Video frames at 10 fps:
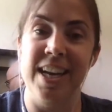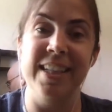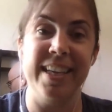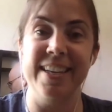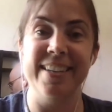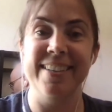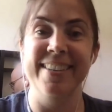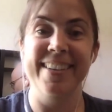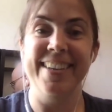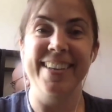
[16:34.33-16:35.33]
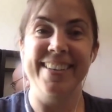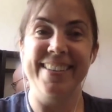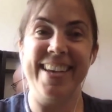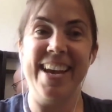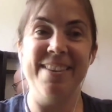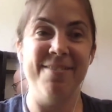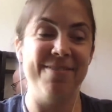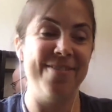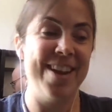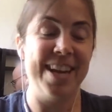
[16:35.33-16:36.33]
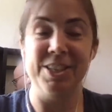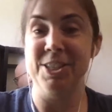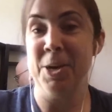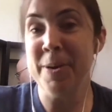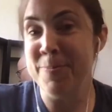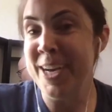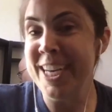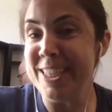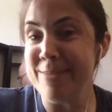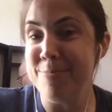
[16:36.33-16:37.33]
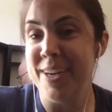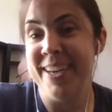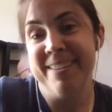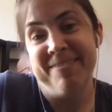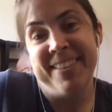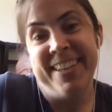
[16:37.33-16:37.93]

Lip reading: And like kind of not show it much, but